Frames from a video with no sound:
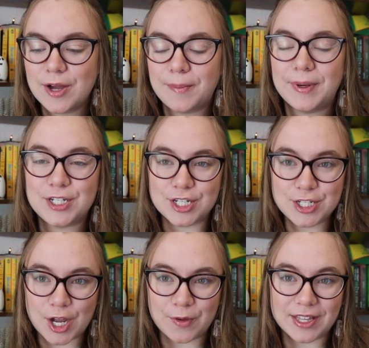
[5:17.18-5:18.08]
but just
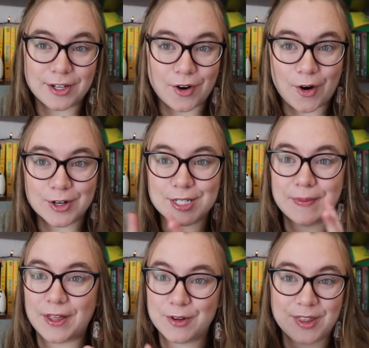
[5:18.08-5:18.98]
know that there are some
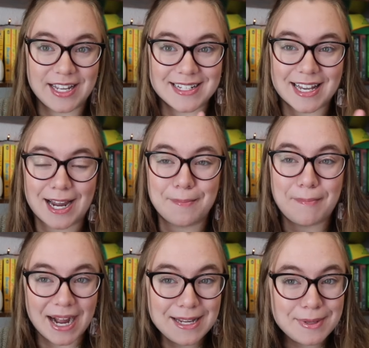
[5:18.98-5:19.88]
other things that I
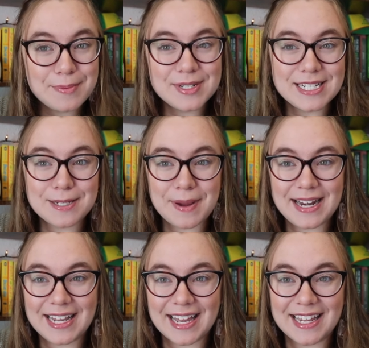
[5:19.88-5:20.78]
might be
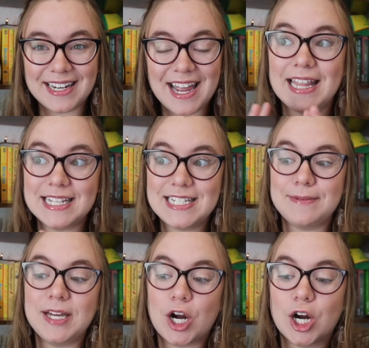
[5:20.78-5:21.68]
participating in and this
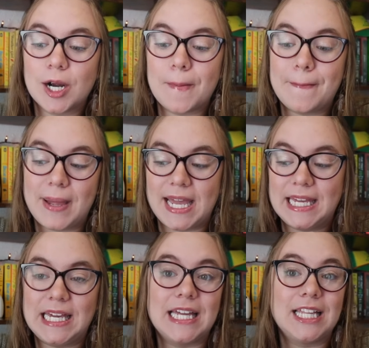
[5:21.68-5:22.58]
TBR may
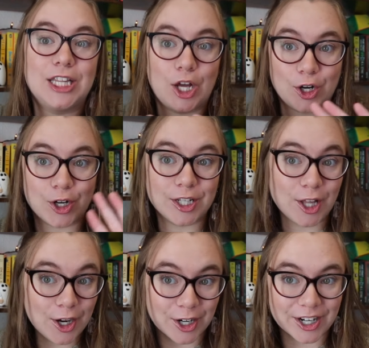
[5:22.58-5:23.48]
get longer and longer.